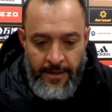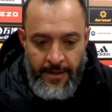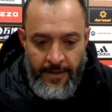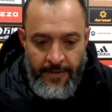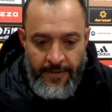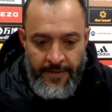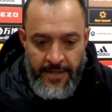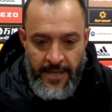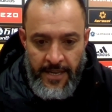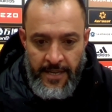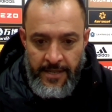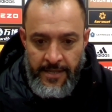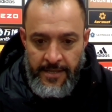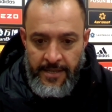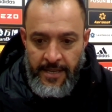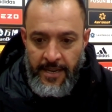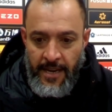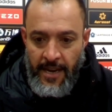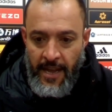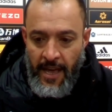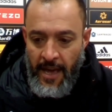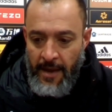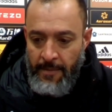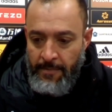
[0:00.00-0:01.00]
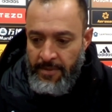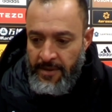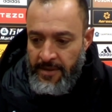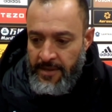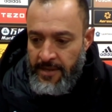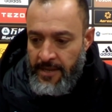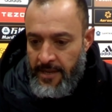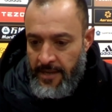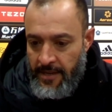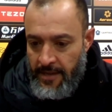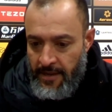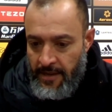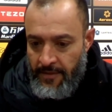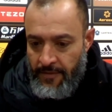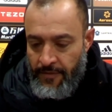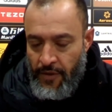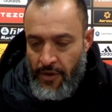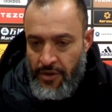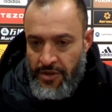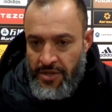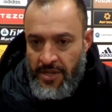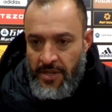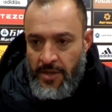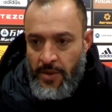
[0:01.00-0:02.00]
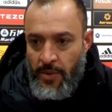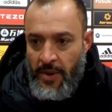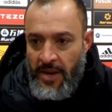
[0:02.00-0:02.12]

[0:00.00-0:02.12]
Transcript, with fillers: if things didn't happen, unfortunately,